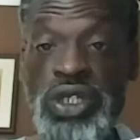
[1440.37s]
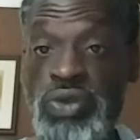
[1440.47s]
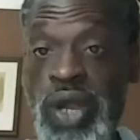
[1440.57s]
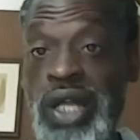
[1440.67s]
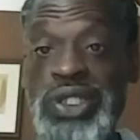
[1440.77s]
the
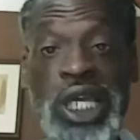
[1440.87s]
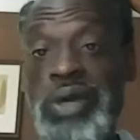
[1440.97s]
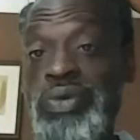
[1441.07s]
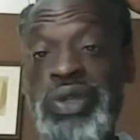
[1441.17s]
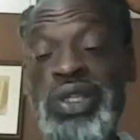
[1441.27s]
crown
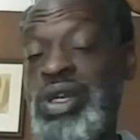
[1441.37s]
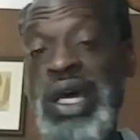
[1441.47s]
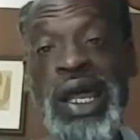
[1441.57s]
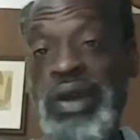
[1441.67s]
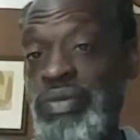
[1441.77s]
chakra, the,
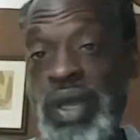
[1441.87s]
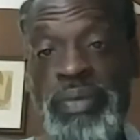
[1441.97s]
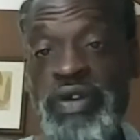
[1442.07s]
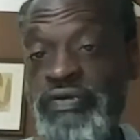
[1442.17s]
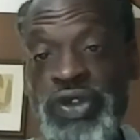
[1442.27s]
I'm I'm
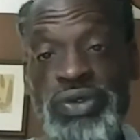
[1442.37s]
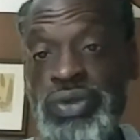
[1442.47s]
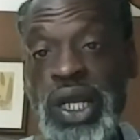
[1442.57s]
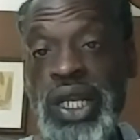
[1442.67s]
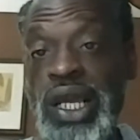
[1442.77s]
confused
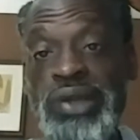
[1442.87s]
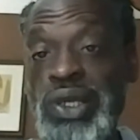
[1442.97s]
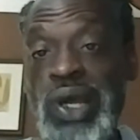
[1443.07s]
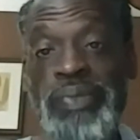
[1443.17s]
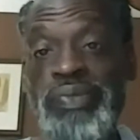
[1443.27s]
right now,
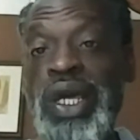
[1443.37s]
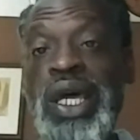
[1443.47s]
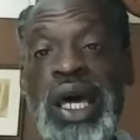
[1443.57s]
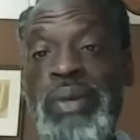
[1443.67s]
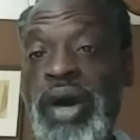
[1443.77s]
so I'm
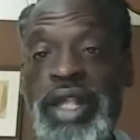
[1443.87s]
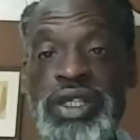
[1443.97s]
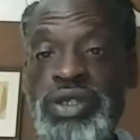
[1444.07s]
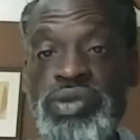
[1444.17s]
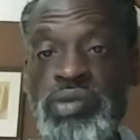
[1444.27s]
I'm gonna
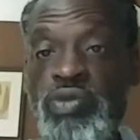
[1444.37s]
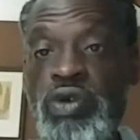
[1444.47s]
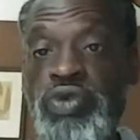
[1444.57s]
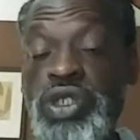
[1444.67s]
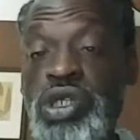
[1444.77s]
have to do some more
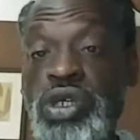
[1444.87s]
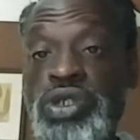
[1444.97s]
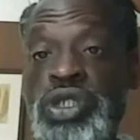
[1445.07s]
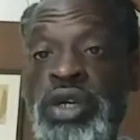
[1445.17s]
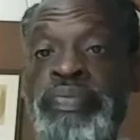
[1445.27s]

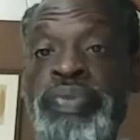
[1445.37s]
research.